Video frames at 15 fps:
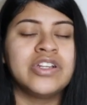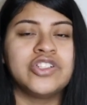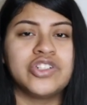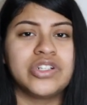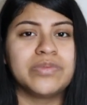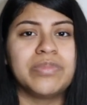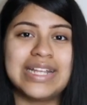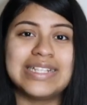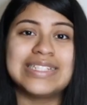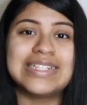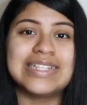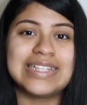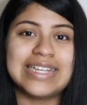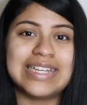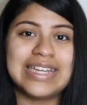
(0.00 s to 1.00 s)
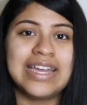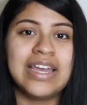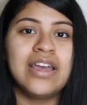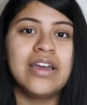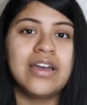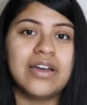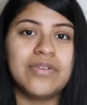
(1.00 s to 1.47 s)
Drink plenty
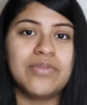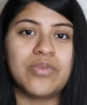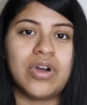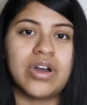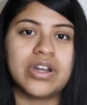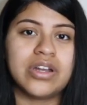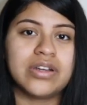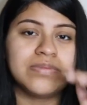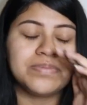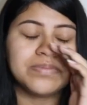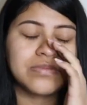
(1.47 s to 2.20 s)
of water